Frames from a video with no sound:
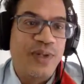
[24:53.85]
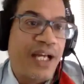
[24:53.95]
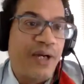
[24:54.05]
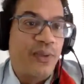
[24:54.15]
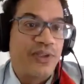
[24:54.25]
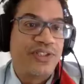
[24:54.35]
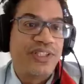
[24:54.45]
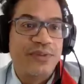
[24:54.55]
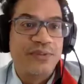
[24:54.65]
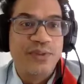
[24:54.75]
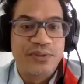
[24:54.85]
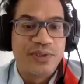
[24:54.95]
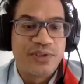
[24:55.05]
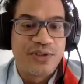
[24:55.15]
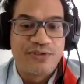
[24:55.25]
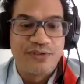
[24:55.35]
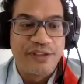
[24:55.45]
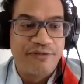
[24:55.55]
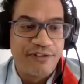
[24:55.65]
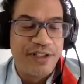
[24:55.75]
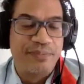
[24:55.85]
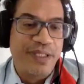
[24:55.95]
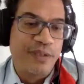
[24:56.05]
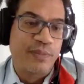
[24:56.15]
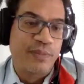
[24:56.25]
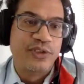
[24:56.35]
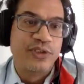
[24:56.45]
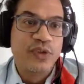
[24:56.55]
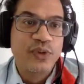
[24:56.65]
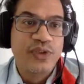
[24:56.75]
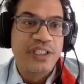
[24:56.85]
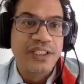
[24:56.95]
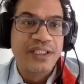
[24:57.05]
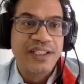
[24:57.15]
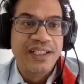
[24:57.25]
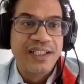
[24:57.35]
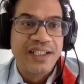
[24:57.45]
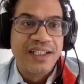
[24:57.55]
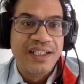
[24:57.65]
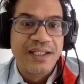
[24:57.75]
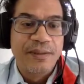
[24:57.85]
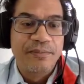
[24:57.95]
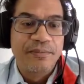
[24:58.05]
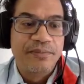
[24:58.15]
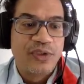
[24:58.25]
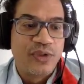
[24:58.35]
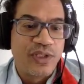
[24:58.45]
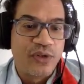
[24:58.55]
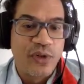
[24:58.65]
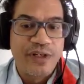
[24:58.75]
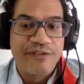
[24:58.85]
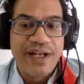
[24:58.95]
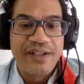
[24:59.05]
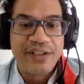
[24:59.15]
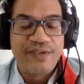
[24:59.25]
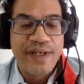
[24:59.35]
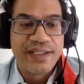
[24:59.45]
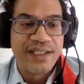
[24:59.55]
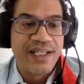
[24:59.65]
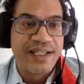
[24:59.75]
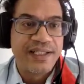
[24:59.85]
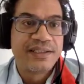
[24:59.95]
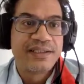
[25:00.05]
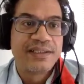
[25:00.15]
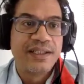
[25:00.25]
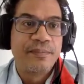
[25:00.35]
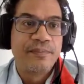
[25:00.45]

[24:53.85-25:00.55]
I once again would sort of refer people to the to the Coronavirus Facts Alliance